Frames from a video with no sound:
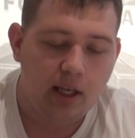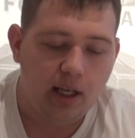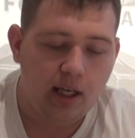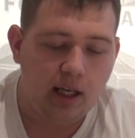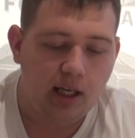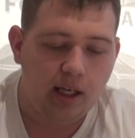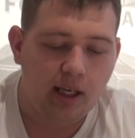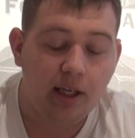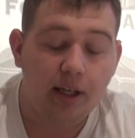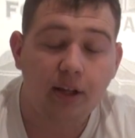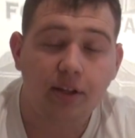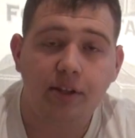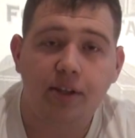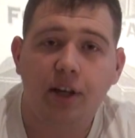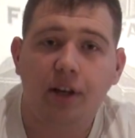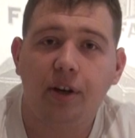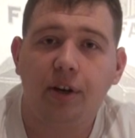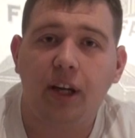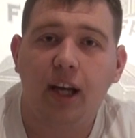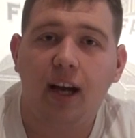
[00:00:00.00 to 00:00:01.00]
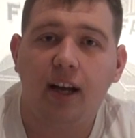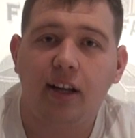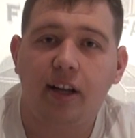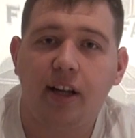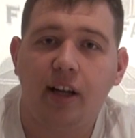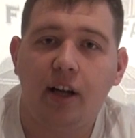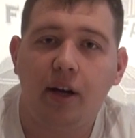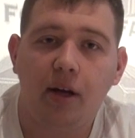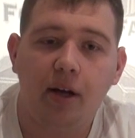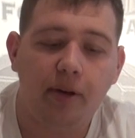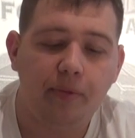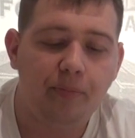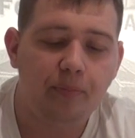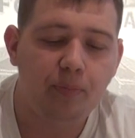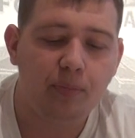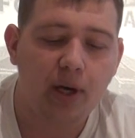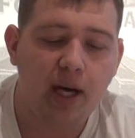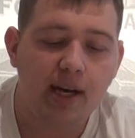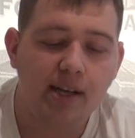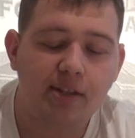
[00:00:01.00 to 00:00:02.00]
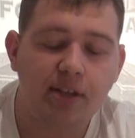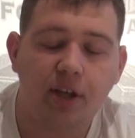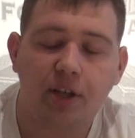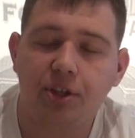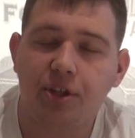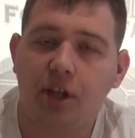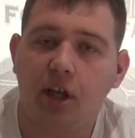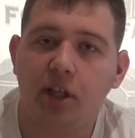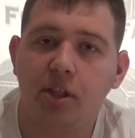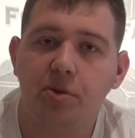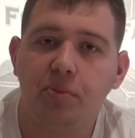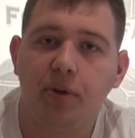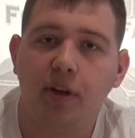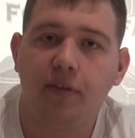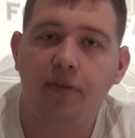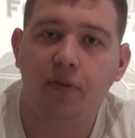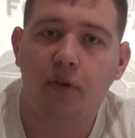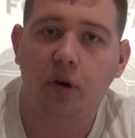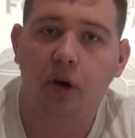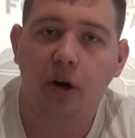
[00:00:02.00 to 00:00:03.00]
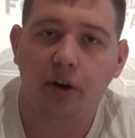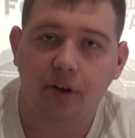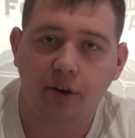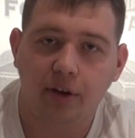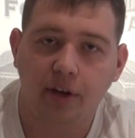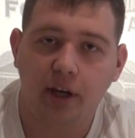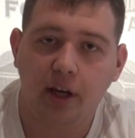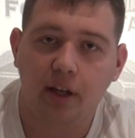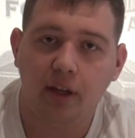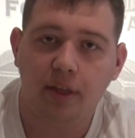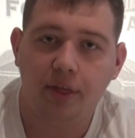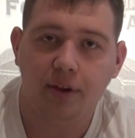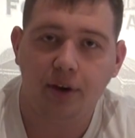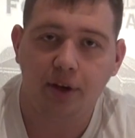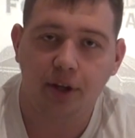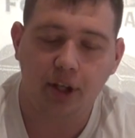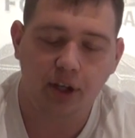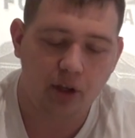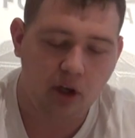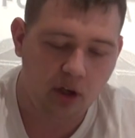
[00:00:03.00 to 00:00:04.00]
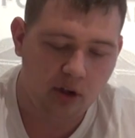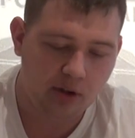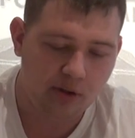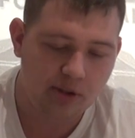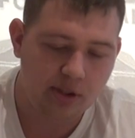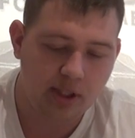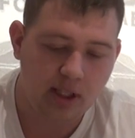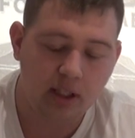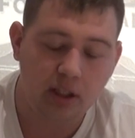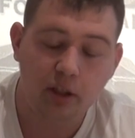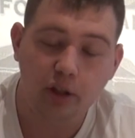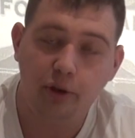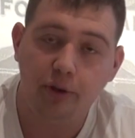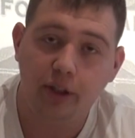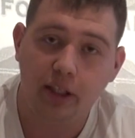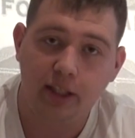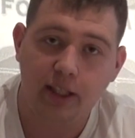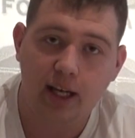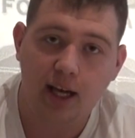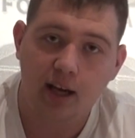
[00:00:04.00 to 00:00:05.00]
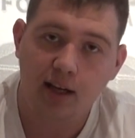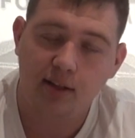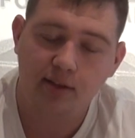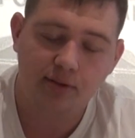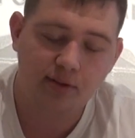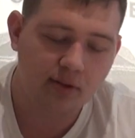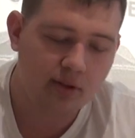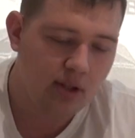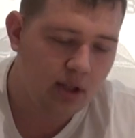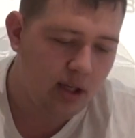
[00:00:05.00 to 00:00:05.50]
In Ontario, Canada, Praxair charged me $430 including tax.